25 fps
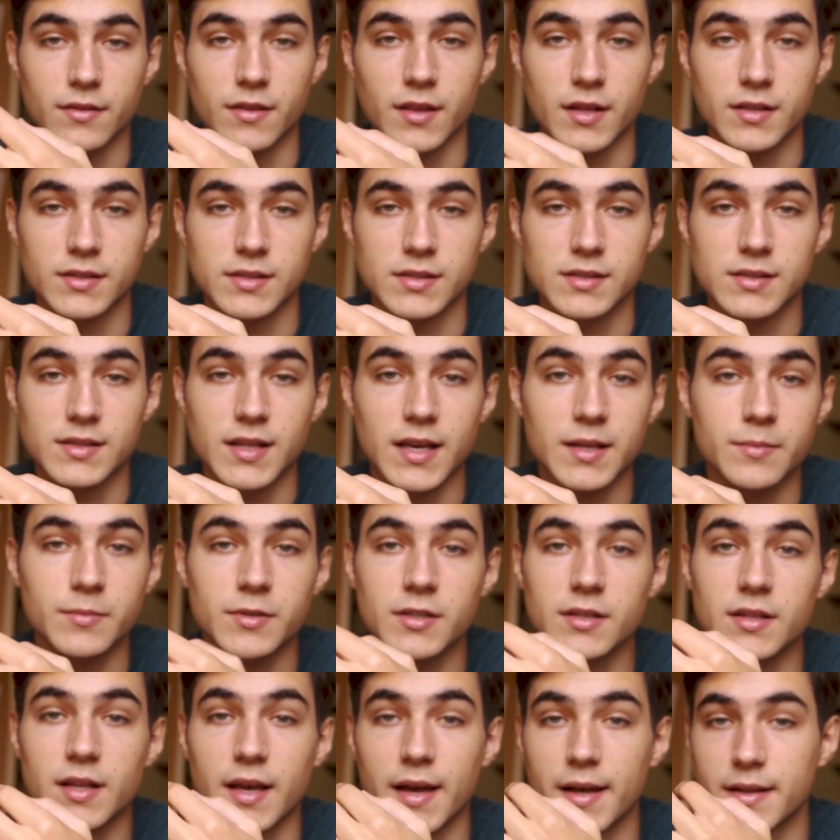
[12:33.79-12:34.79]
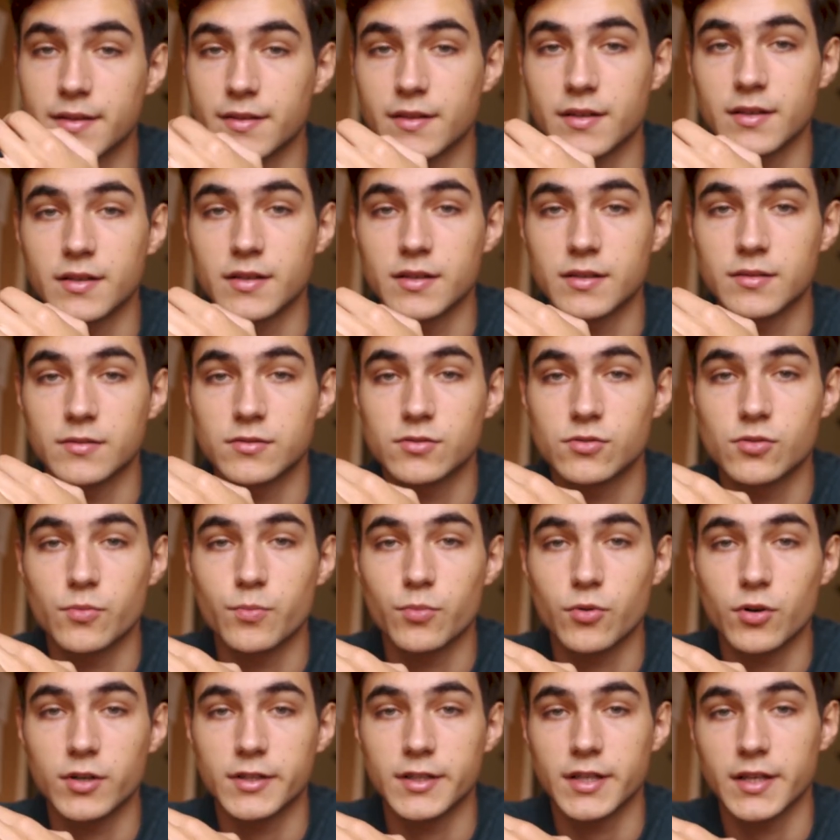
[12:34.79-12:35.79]
thesis statement and the
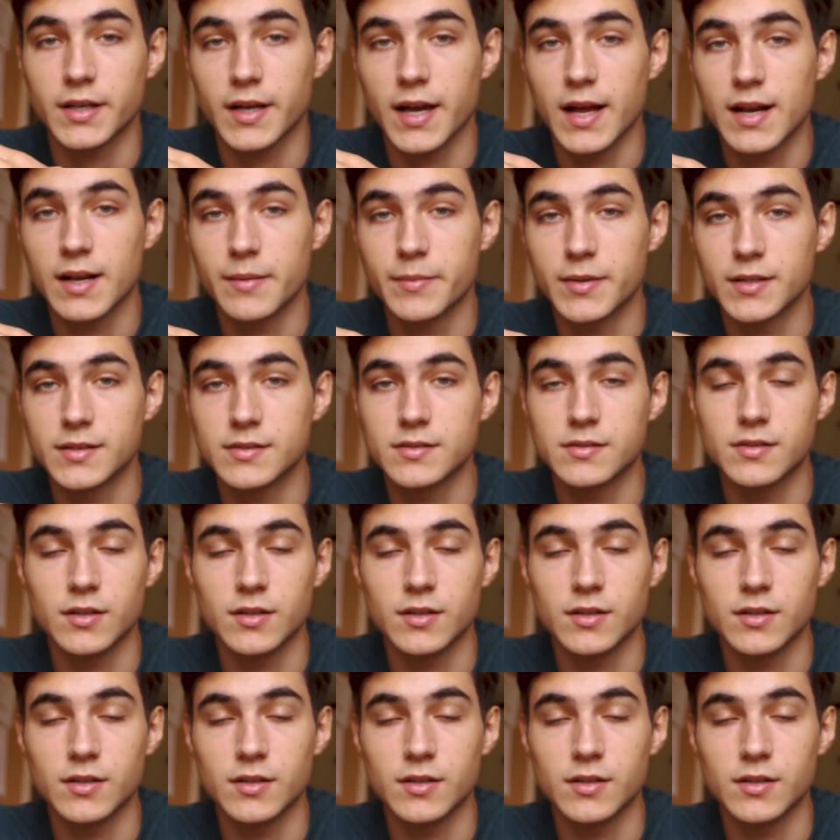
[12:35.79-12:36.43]
supporting elements,